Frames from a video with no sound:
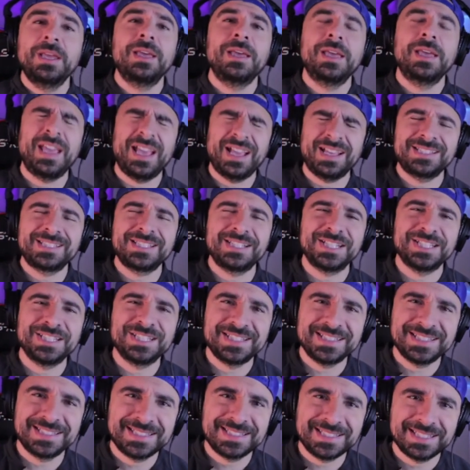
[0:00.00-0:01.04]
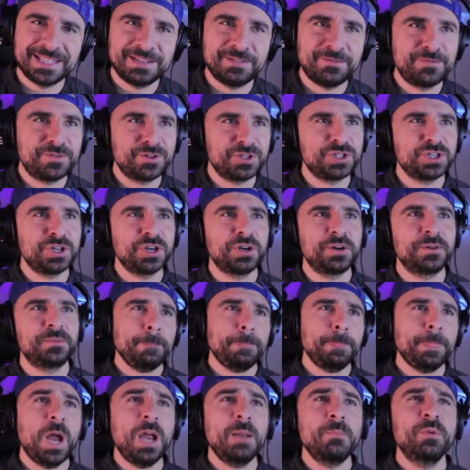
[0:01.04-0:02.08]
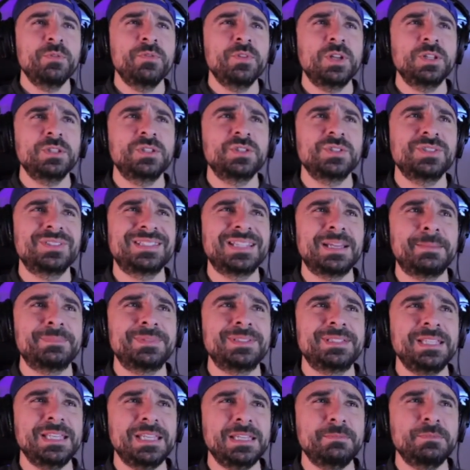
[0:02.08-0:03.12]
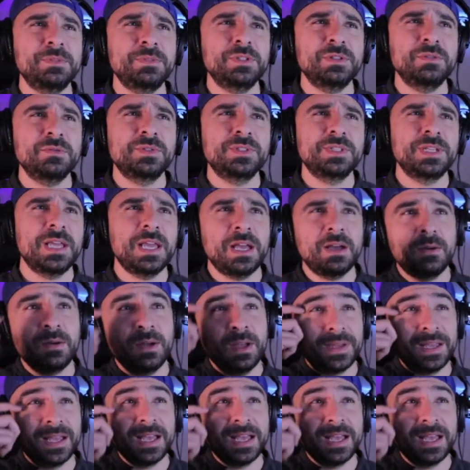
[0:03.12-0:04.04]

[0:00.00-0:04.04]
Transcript: excellent to see for sure. All right, moving on to some team news now.